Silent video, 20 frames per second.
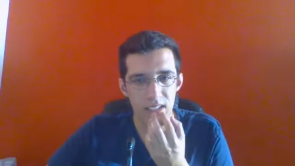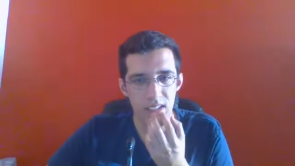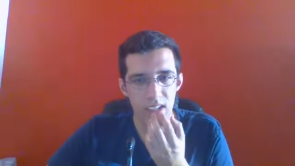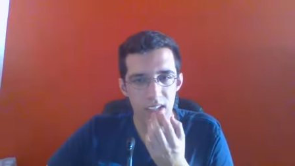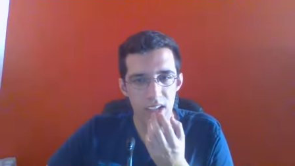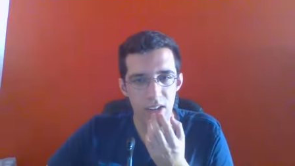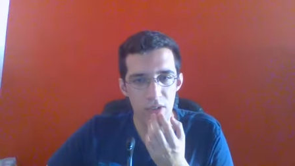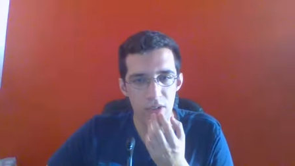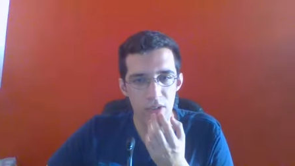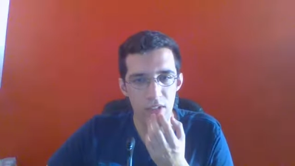
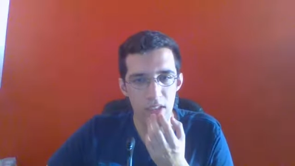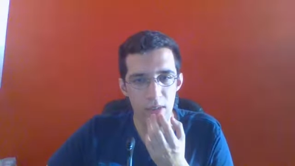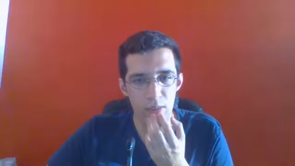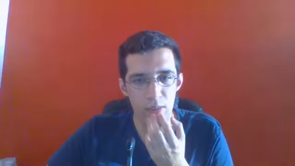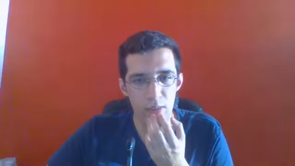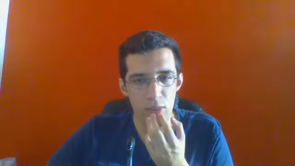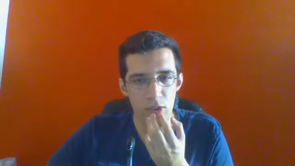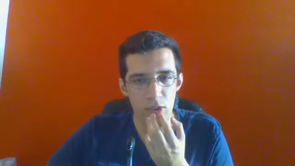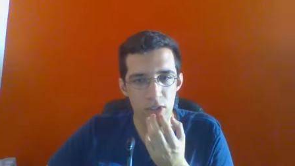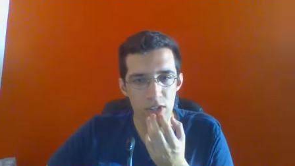Get over that
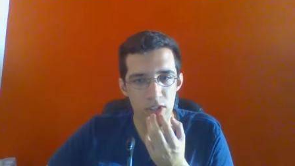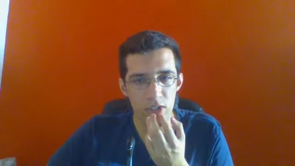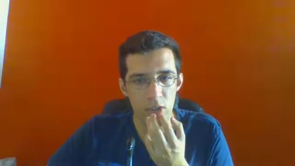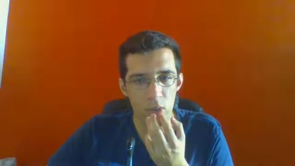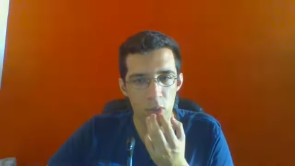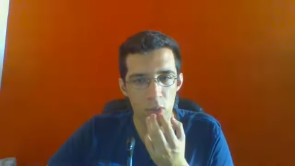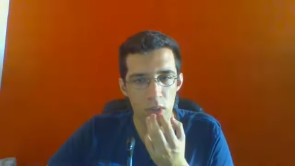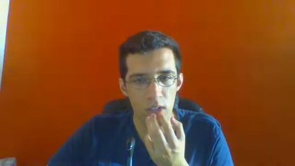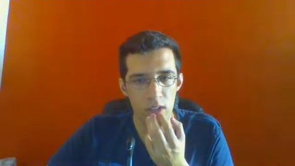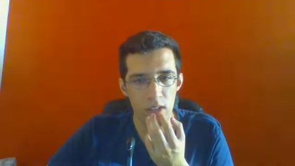bridge
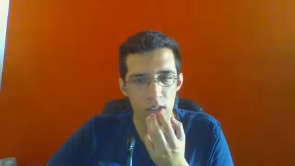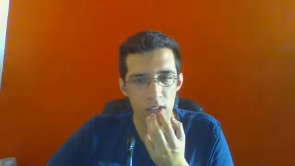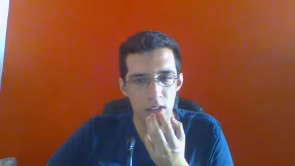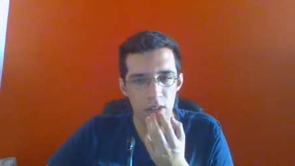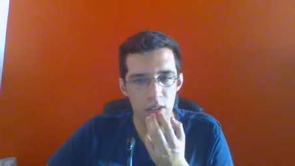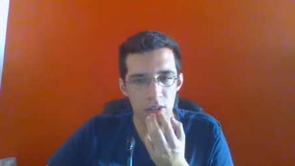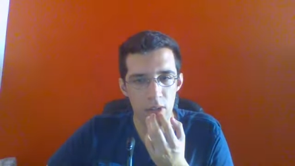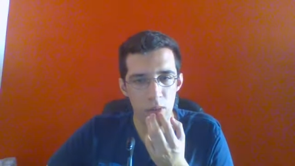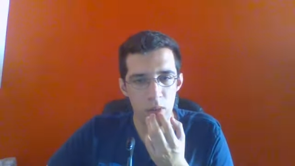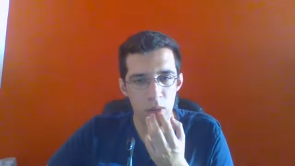quickly,
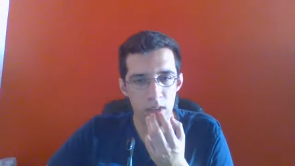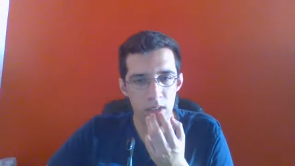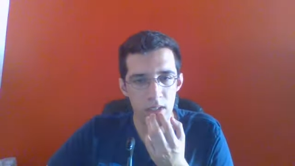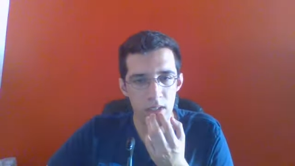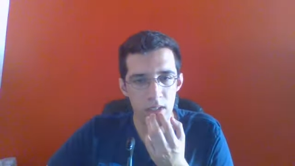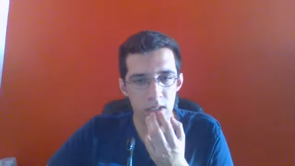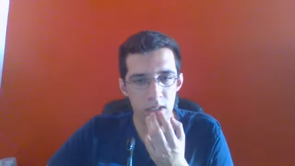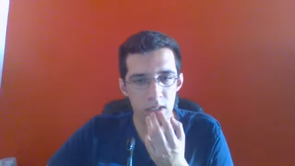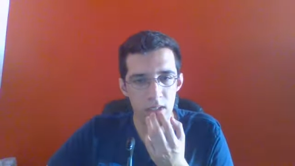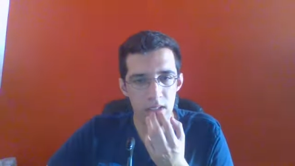
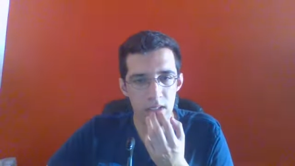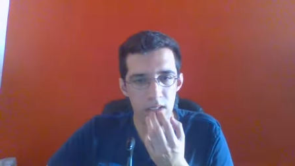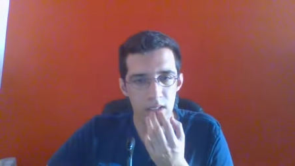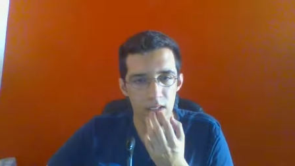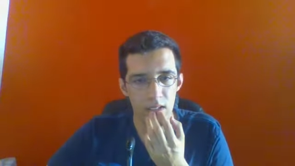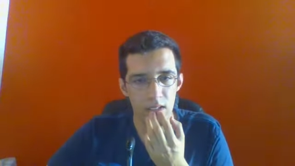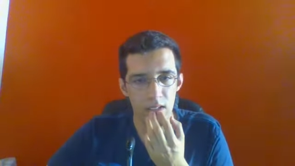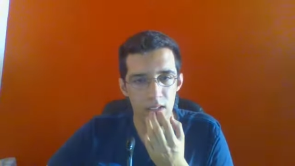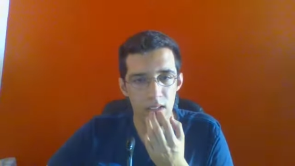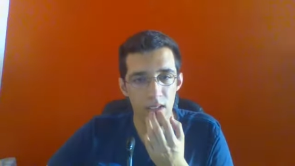everyone.
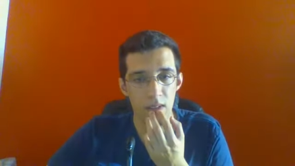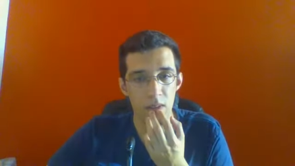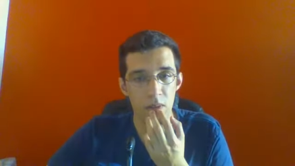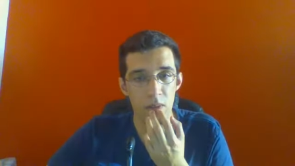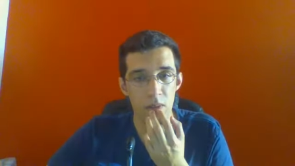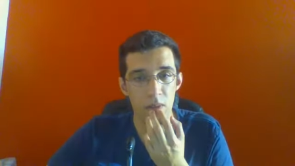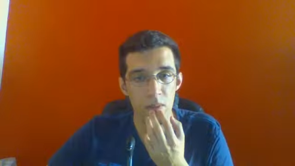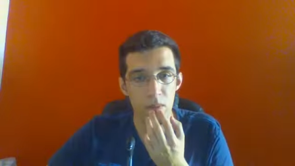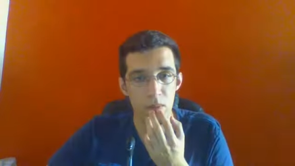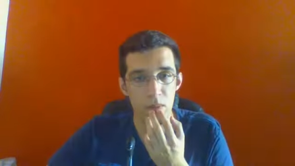
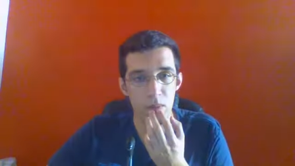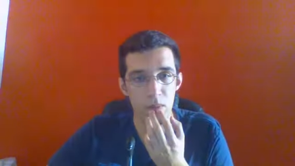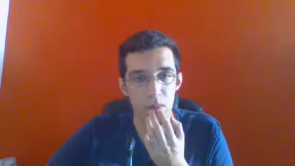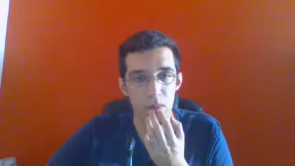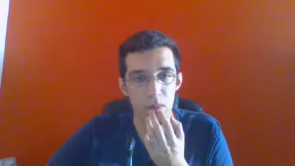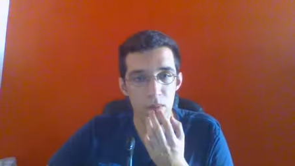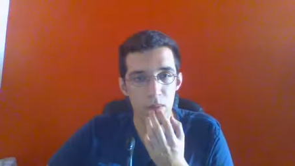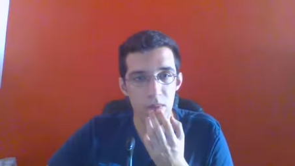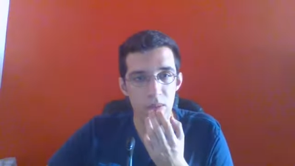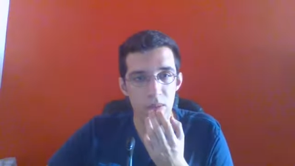Oh.
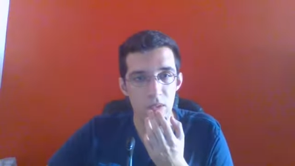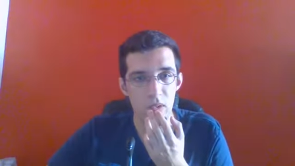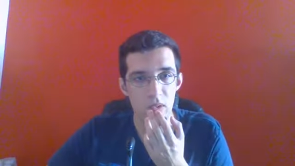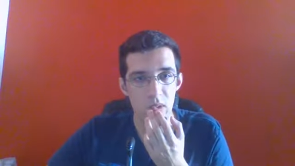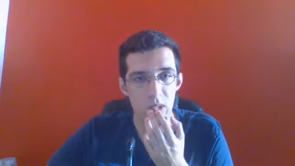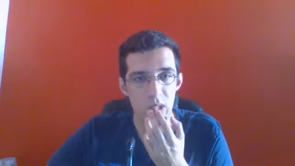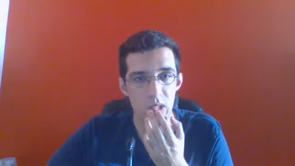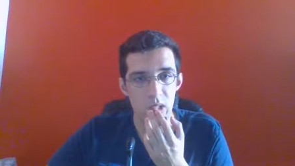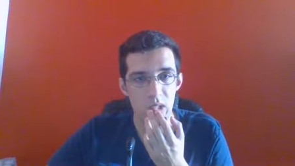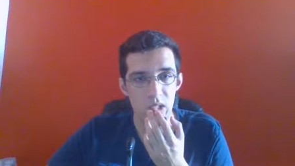
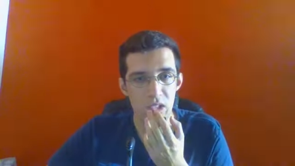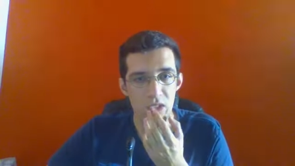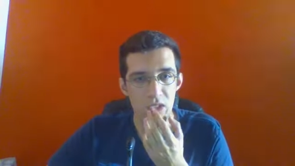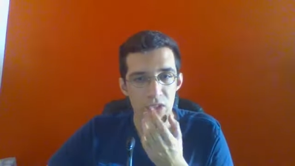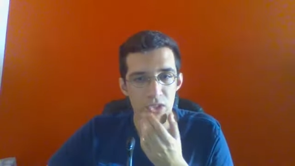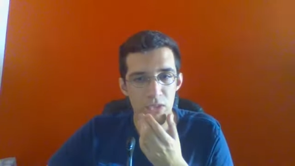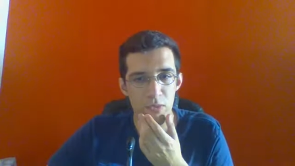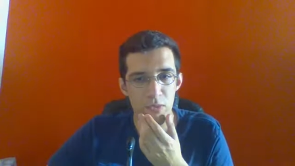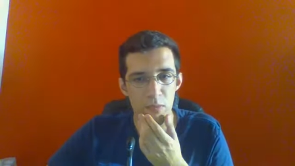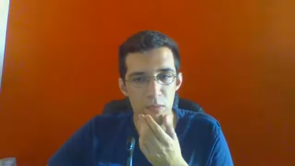
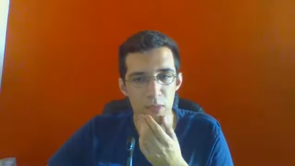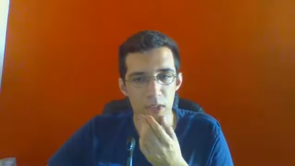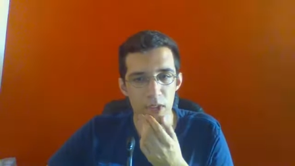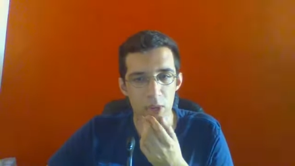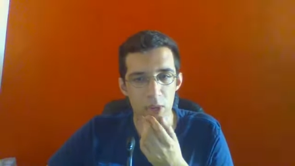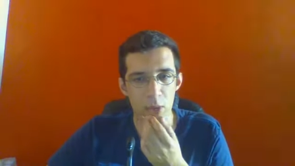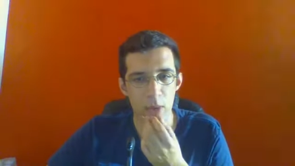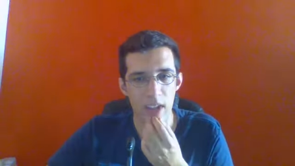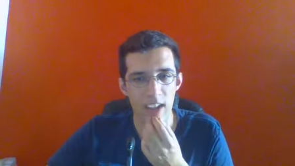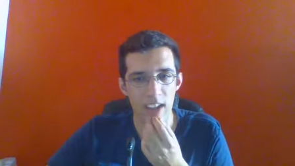
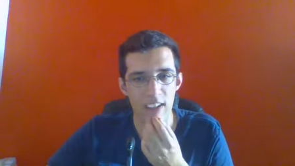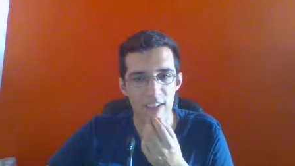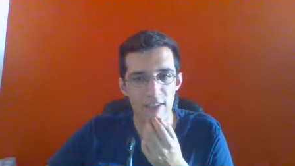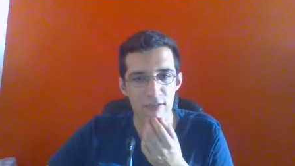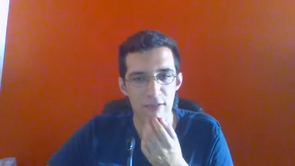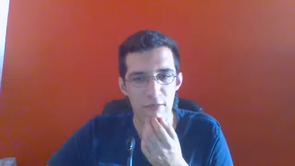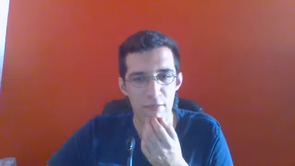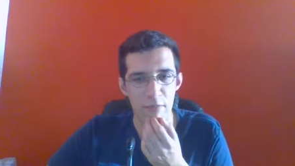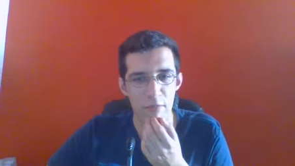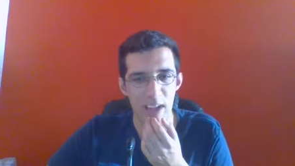Spear wave
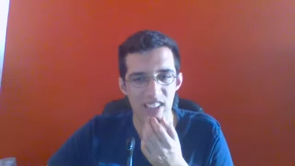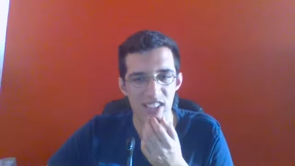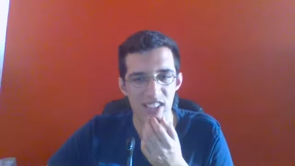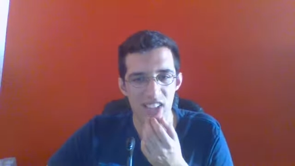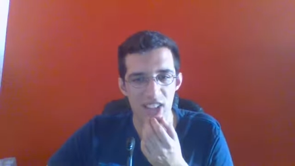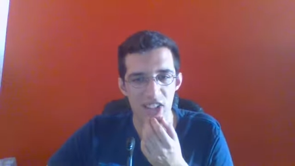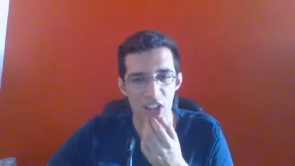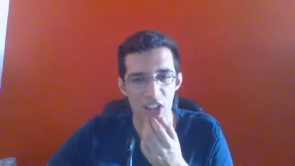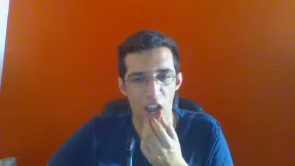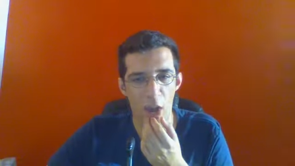
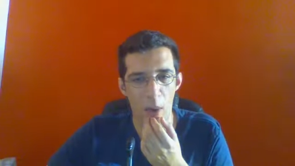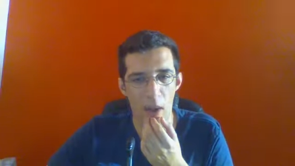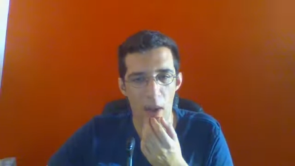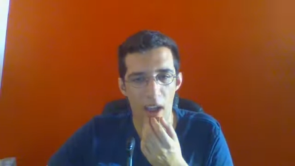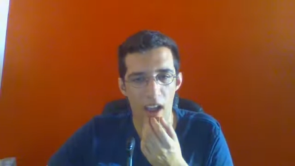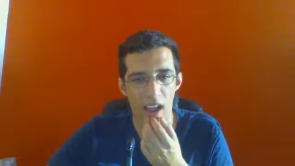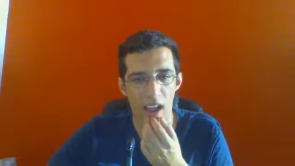passing shower.